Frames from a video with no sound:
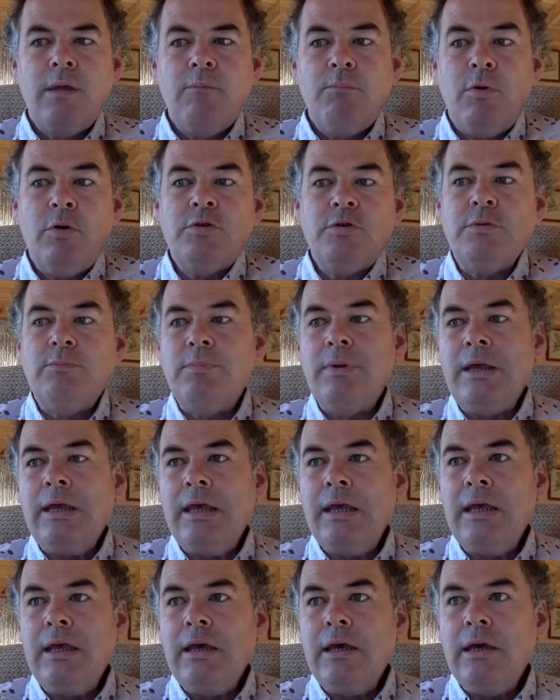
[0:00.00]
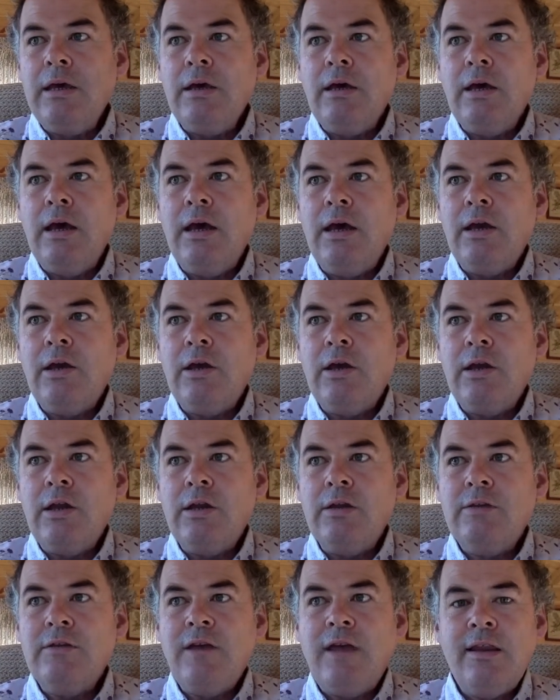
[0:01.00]
Possibly it can
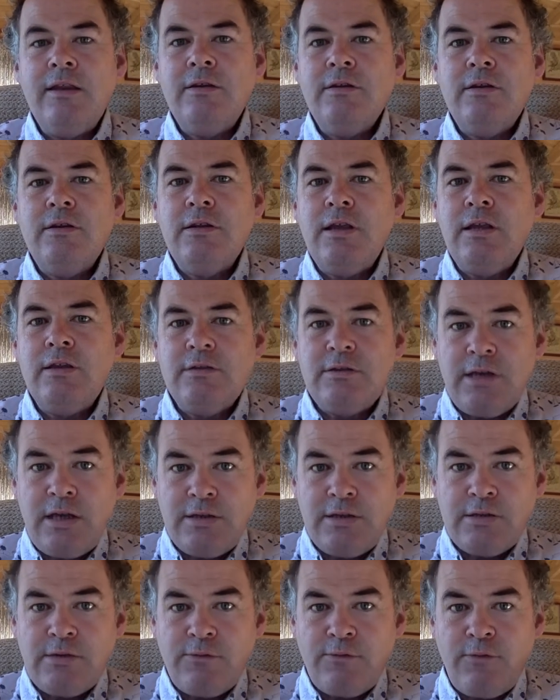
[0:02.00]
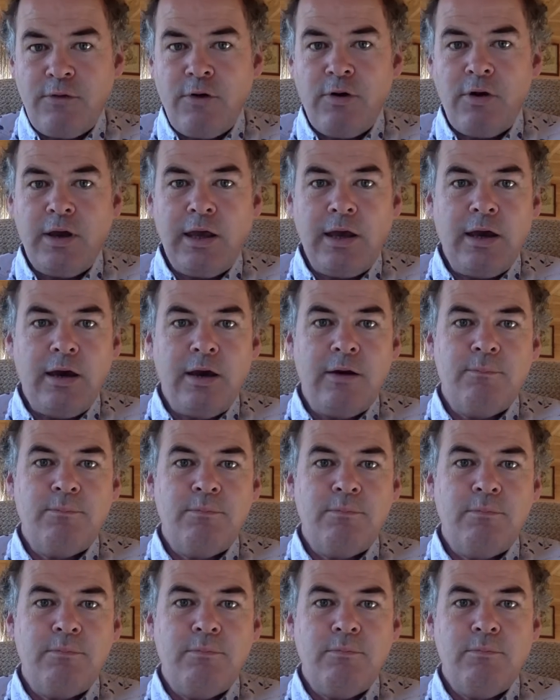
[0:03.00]
intensify
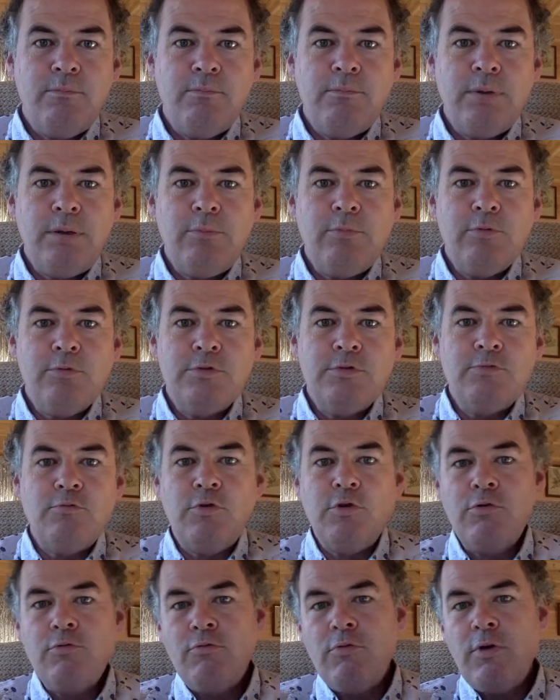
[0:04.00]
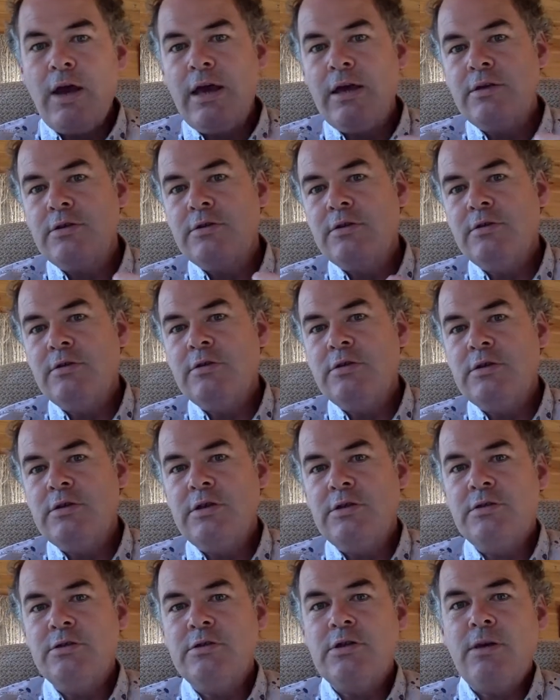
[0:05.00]
people's regrets, the
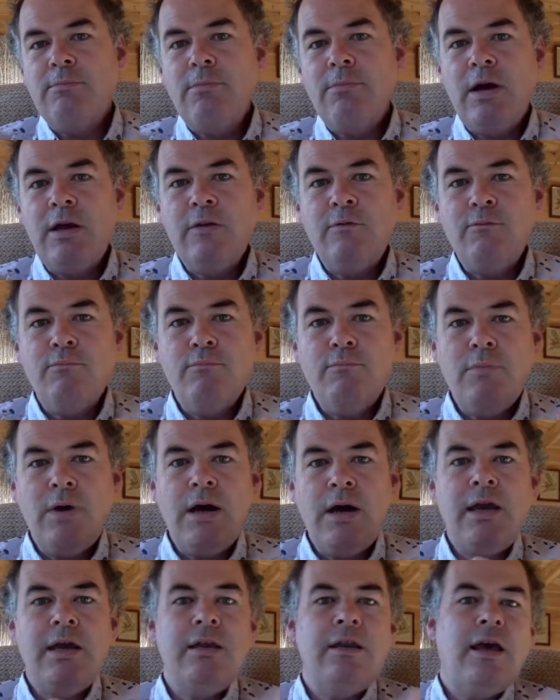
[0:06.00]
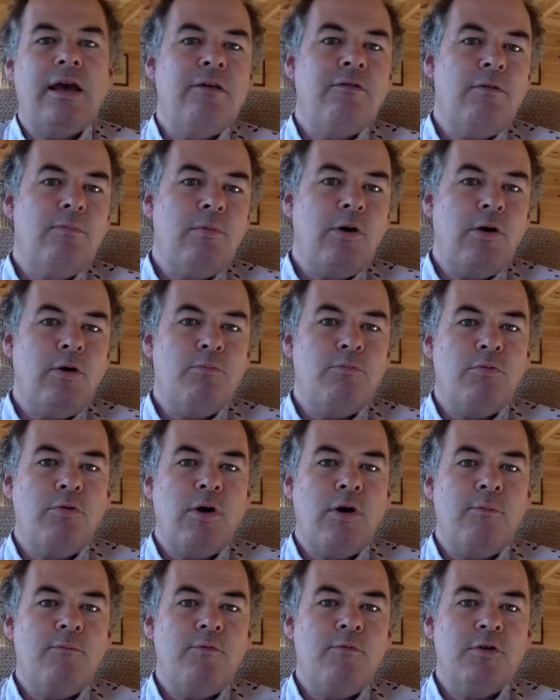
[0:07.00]
decisions they might have made, how they might have brought
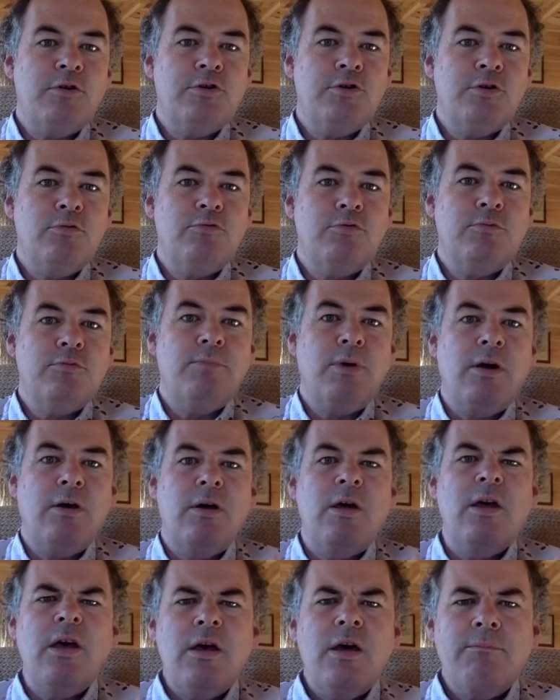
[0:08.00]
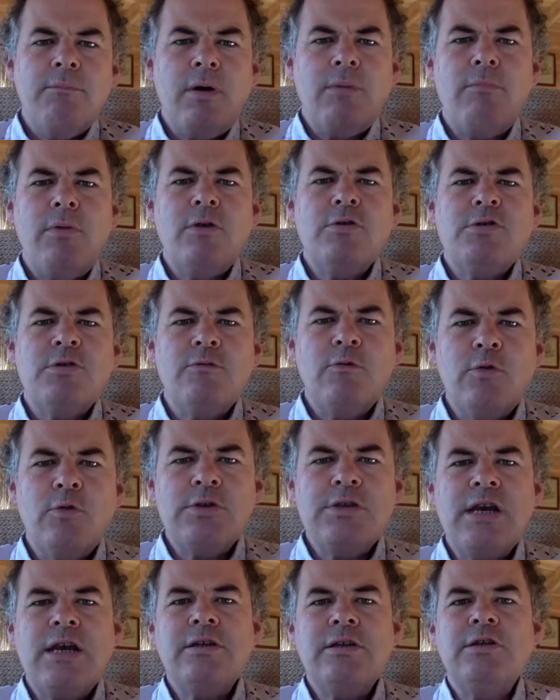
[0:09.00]
up their children, but most of all
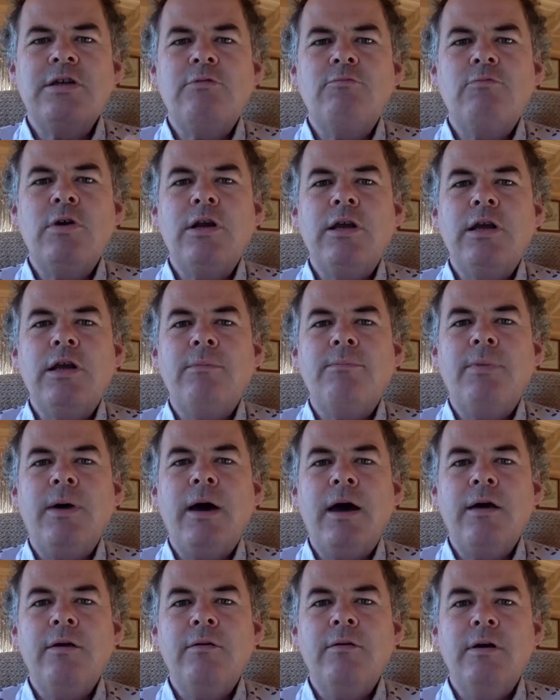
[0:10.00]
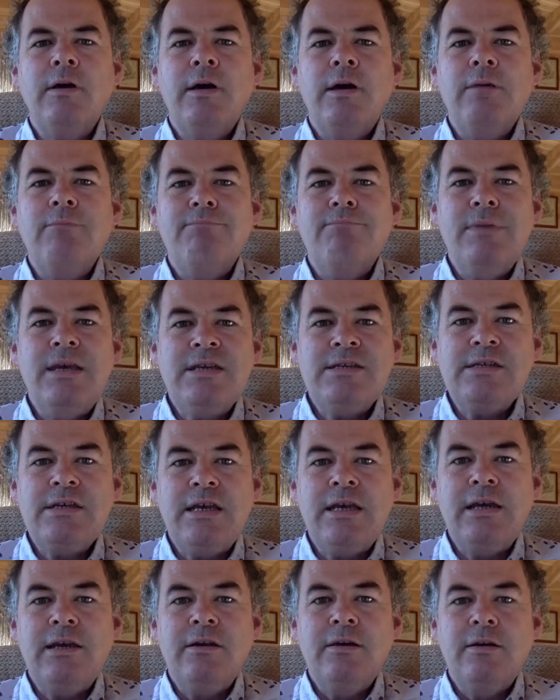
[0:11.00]
it's actually really about
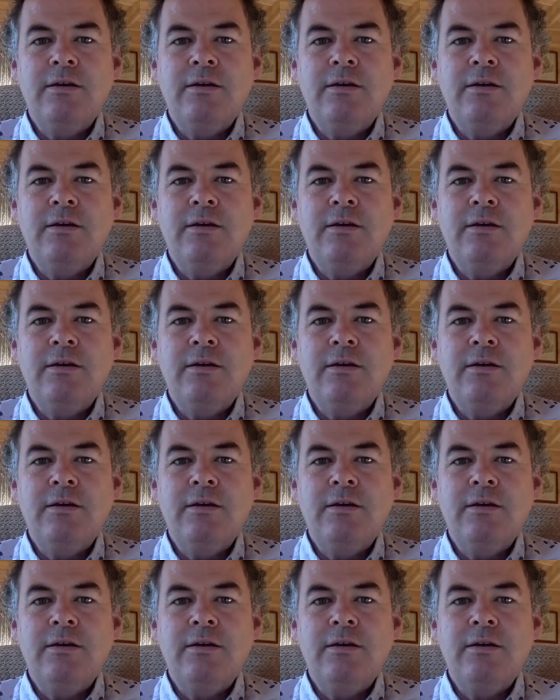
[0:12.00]
missing